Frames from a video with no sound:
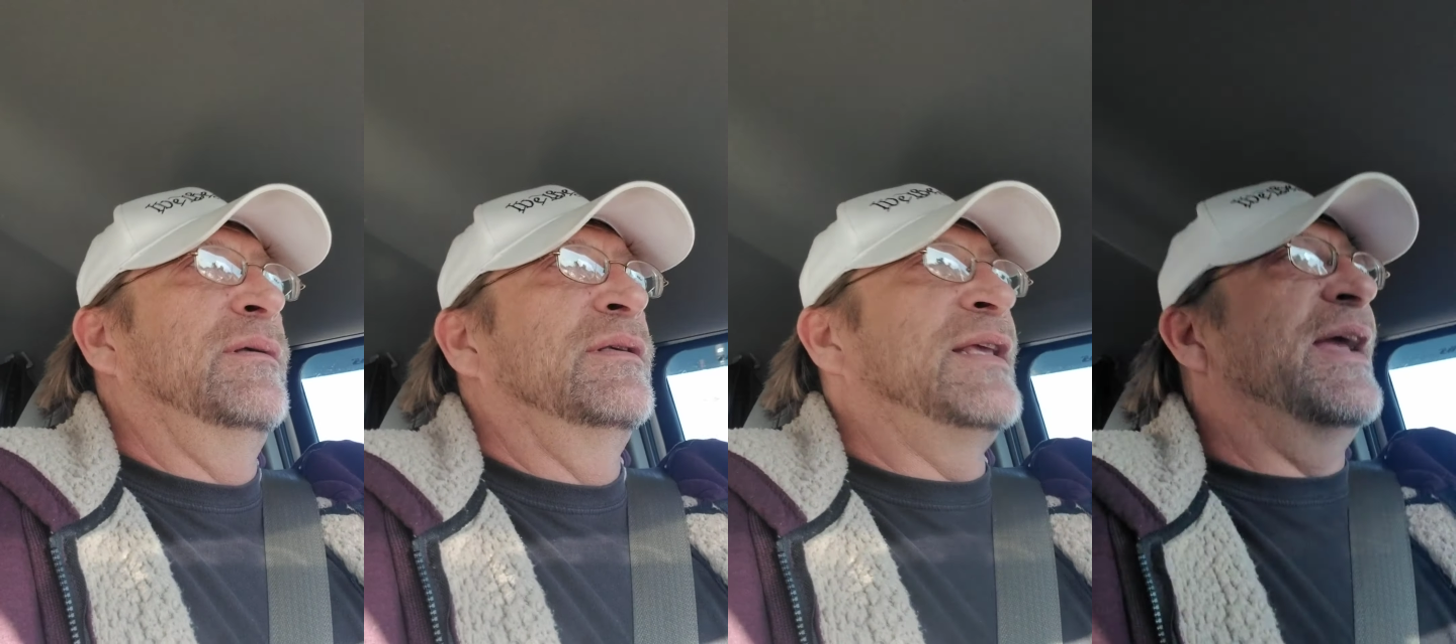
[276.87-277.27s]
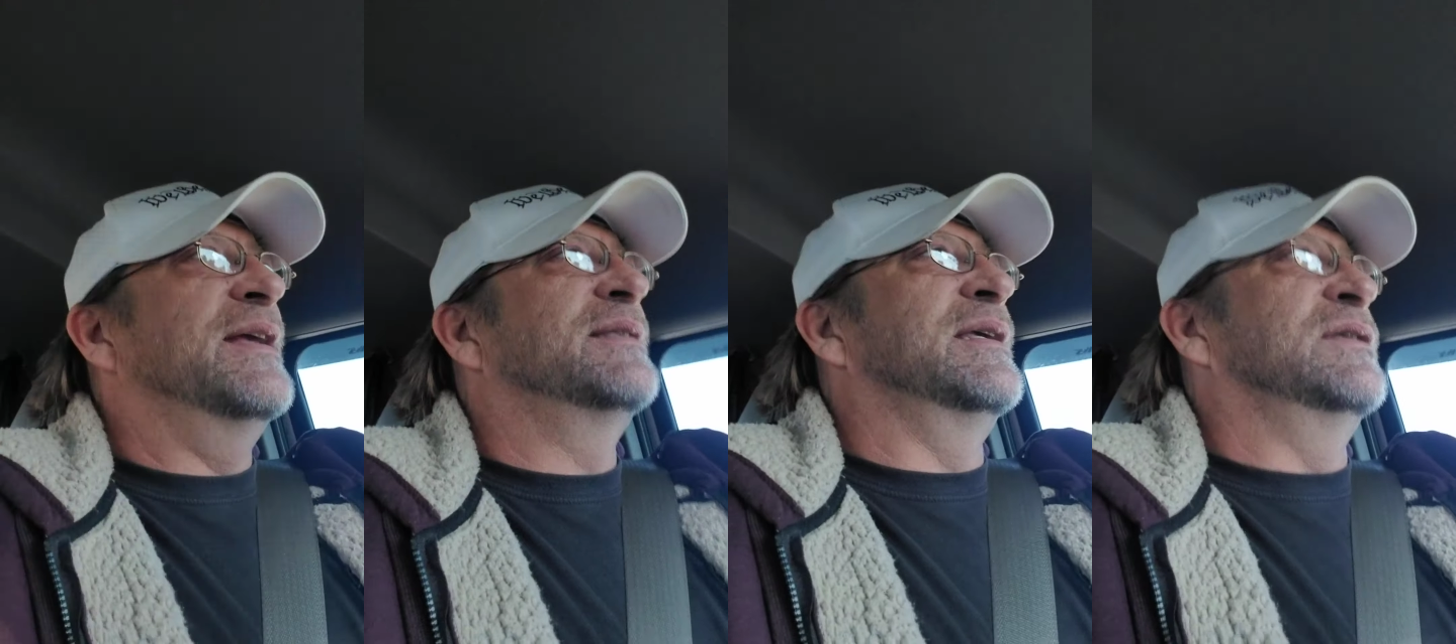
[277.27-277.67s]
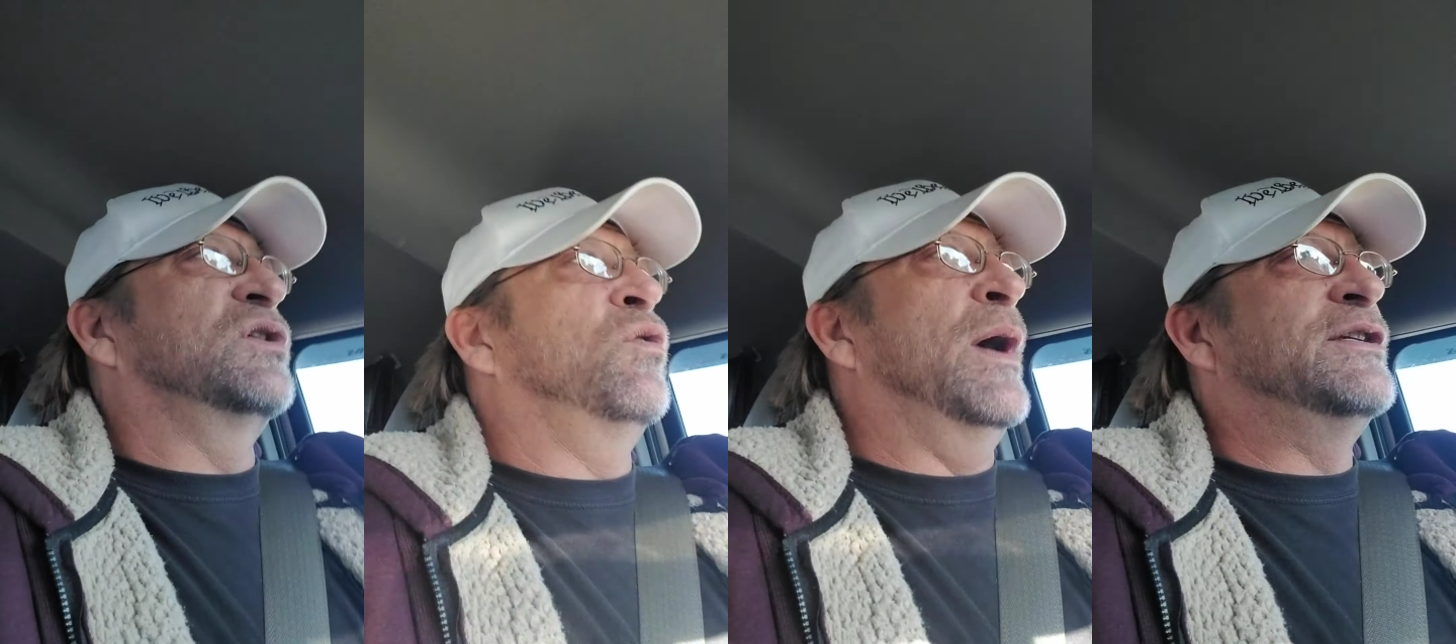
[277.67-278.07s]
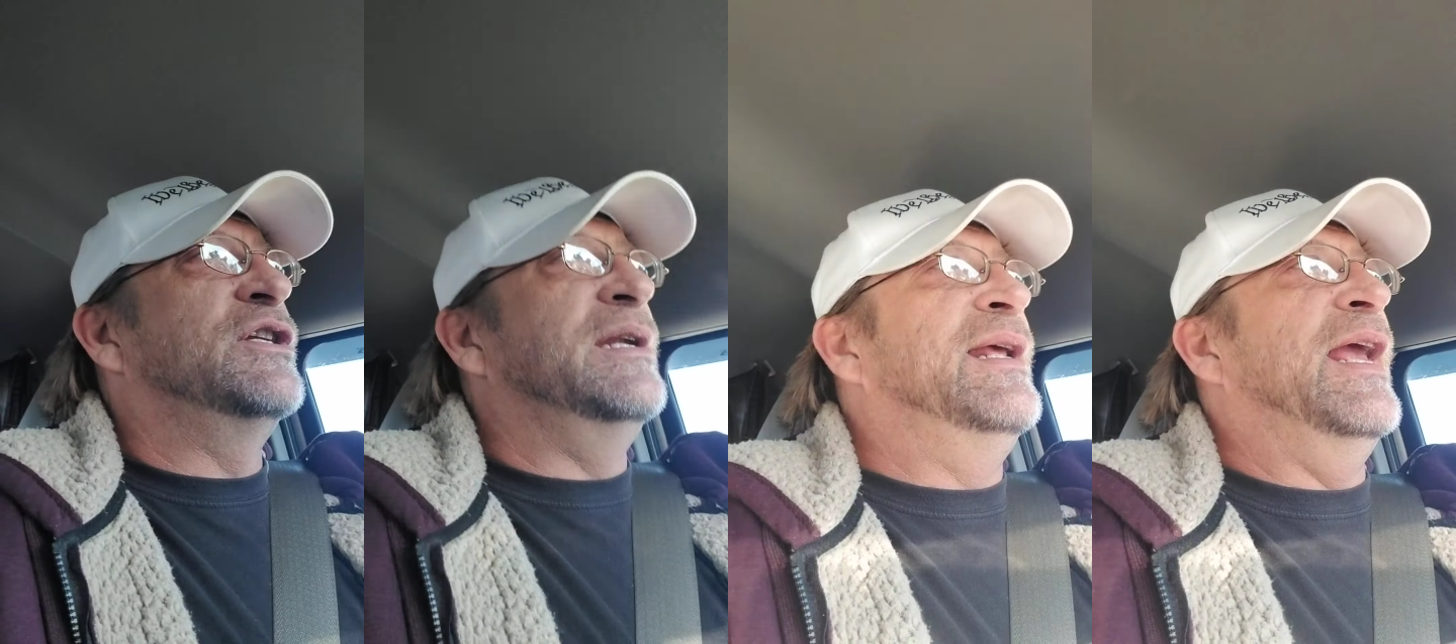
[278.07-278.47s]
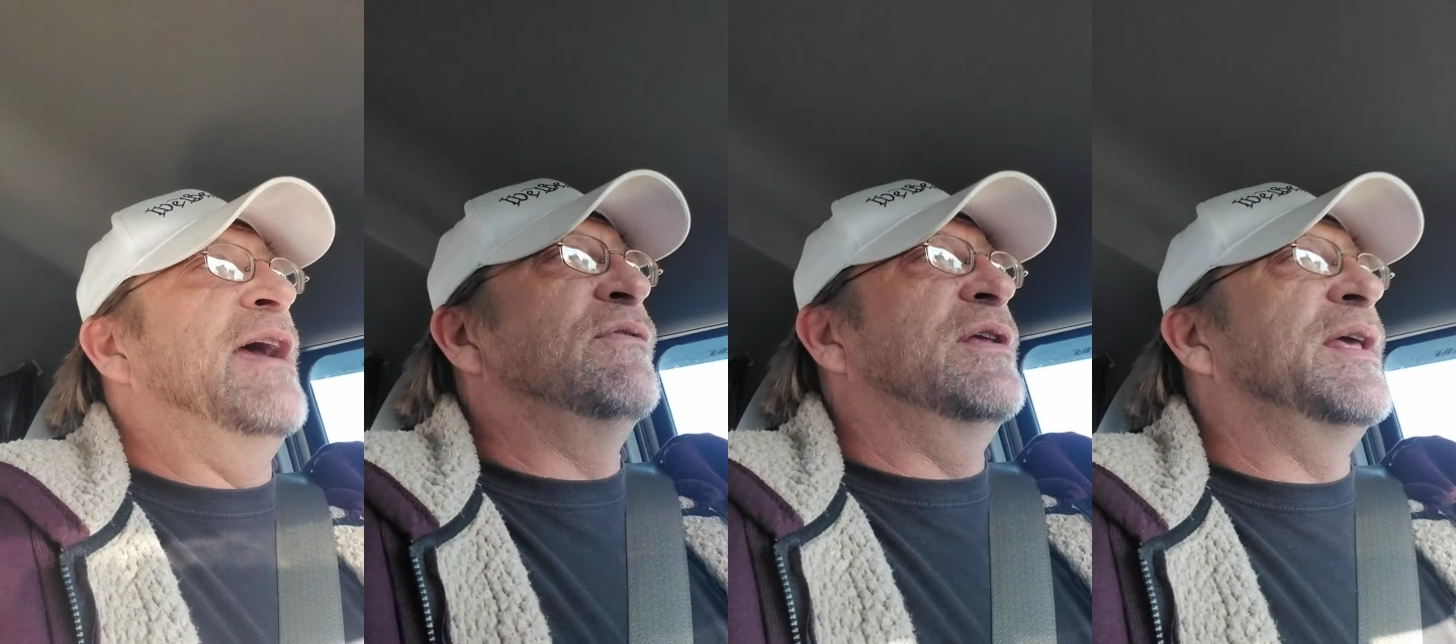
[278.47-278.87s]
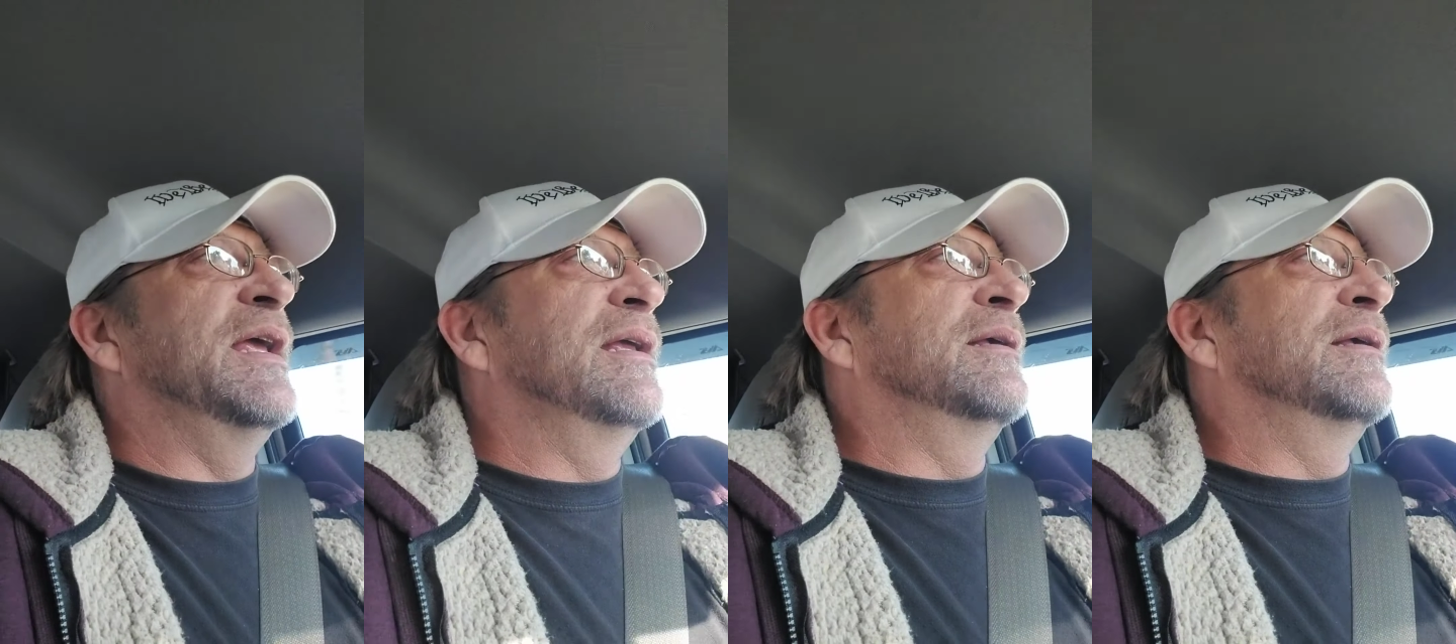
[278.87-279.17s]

Science is questioning everything.